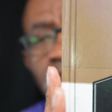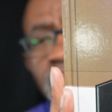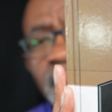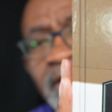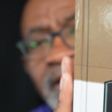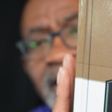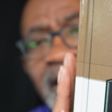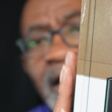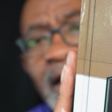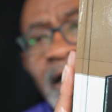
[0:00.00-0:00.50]
sure
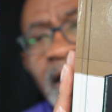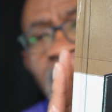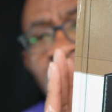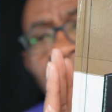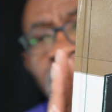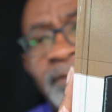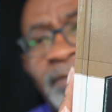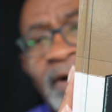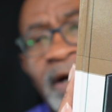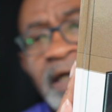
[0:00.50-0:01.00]
they got a
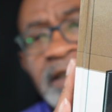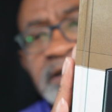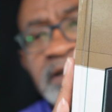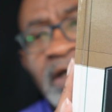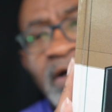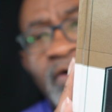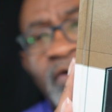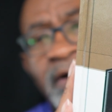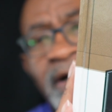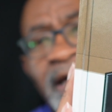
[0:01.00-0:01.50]
good price
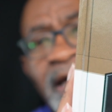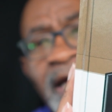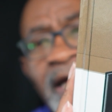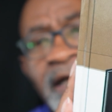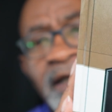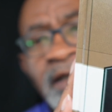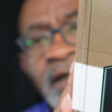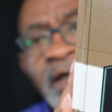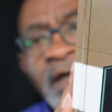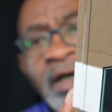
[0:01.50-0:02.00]
out on there
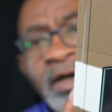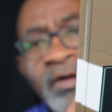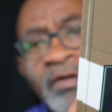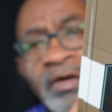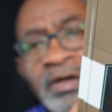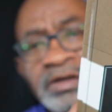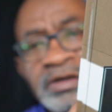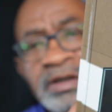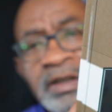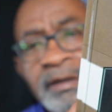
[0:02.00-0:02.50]
at
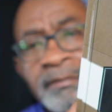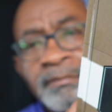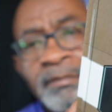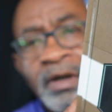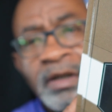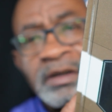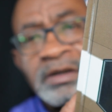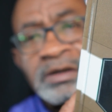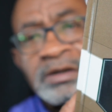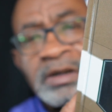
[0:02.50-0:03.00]
Christian
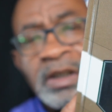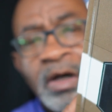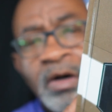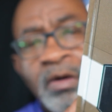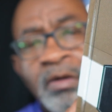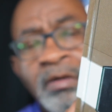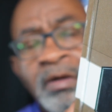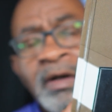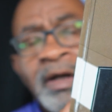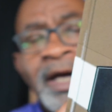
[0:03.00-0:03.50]
Books.
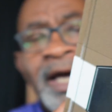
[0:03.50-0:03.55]
So